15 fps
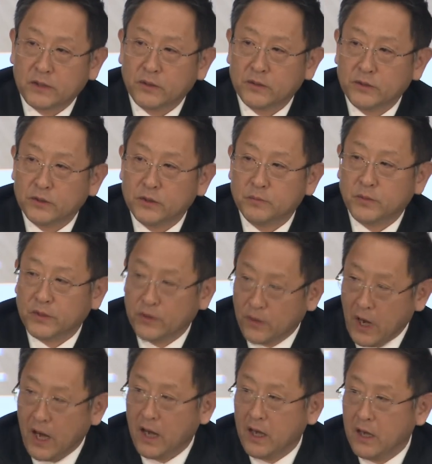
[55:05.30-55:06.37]
point A
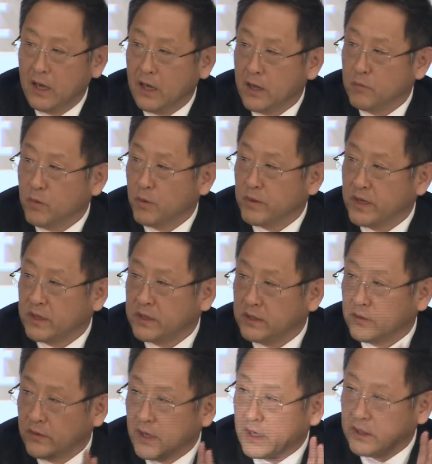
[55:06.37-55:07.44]
to point B.
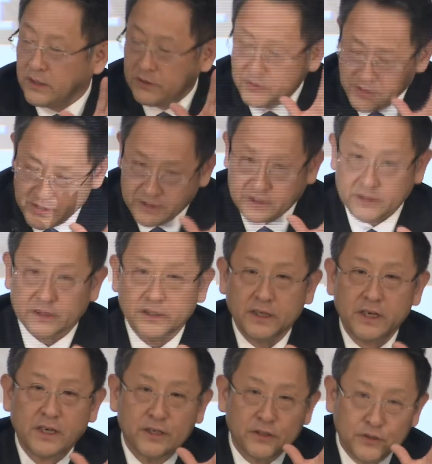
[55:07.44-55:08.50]
If it is reduced to a